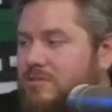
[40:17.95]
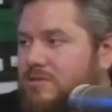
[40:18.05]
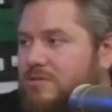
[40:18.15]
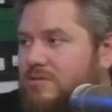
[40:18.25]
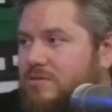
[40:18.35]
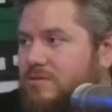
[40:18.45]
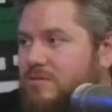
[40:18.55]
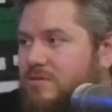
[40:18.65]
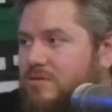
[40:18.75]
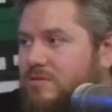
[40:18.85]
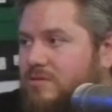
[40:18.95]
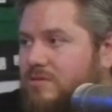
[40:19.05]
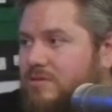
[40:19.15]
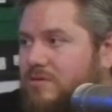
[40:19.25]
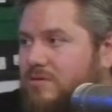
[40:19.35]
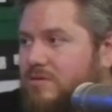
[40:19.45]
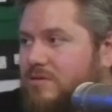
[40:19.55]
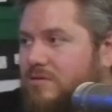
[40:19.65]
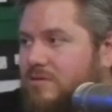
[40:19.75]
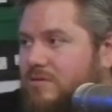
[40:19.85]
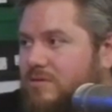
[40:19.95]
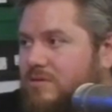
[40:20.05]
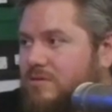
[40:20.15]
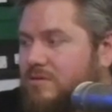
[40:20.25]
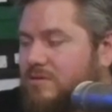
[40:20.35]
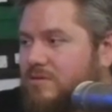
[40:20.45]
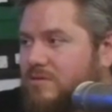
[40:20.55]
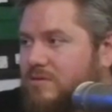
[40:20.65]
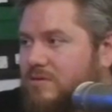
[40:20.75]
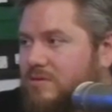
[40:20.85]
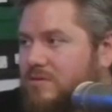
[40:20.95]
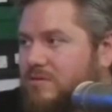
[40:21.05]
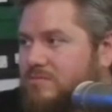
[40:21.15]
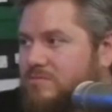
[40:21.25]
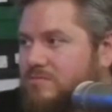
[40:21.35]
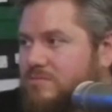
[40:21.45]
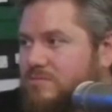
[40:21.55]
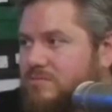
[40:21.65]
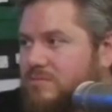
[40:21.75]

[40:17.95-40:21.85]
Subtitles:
The person shown says nothing.